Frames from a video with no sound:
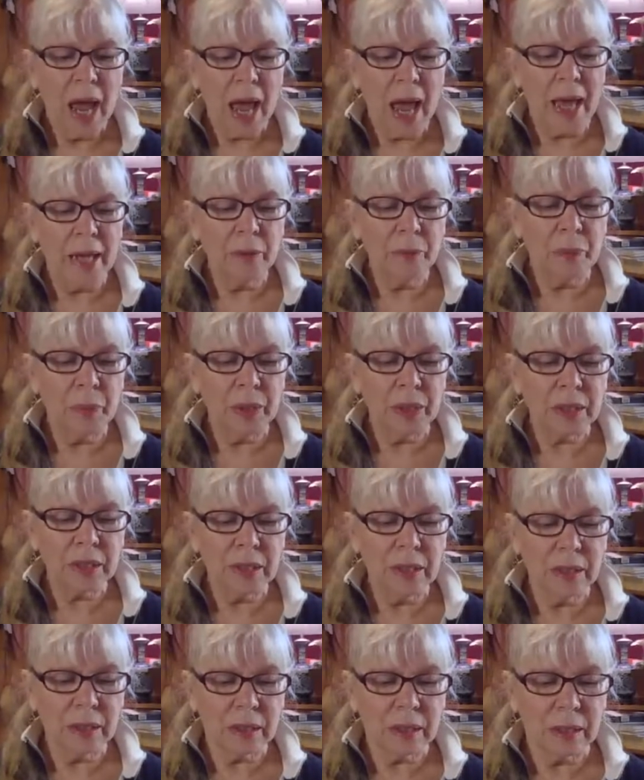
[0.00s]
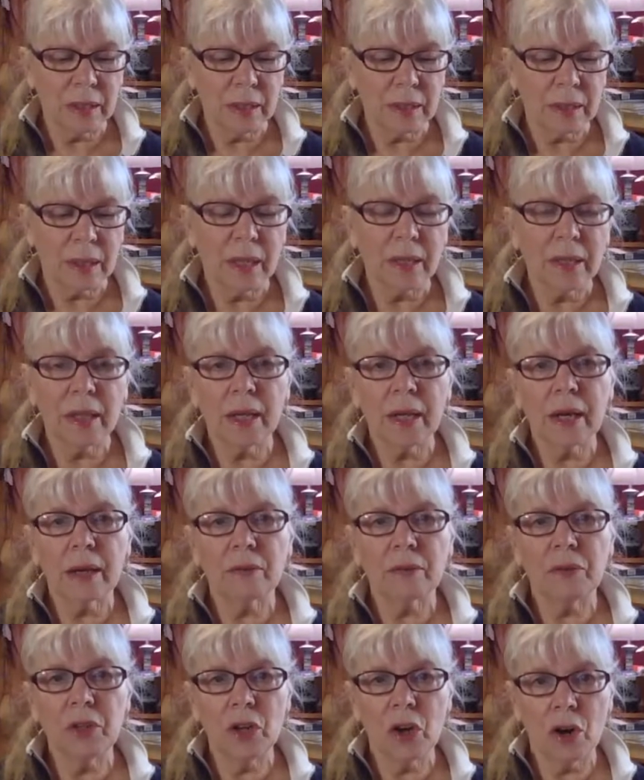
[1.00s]
and businesses that
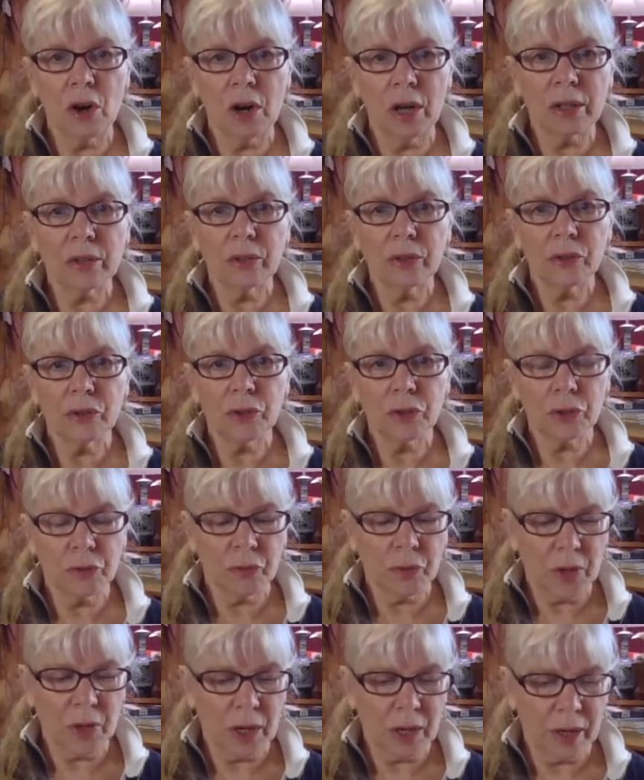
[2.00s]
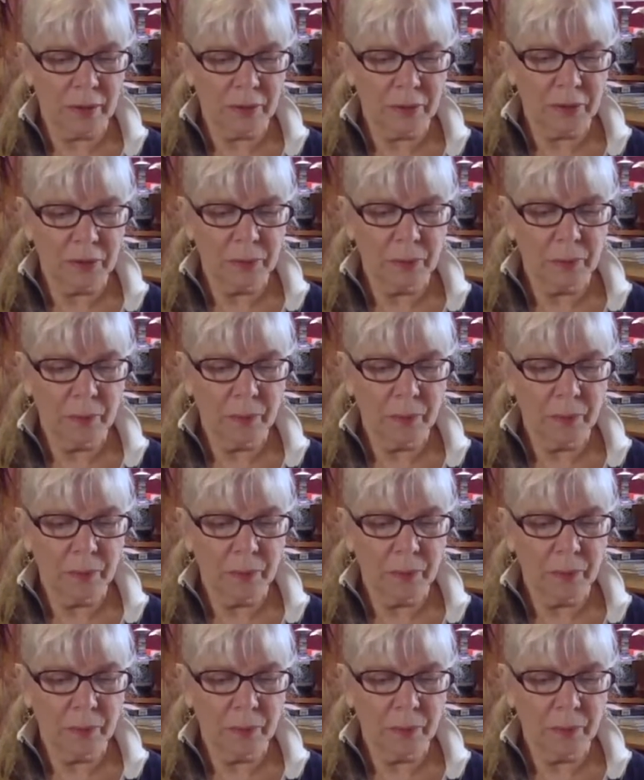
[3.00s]
have not survived.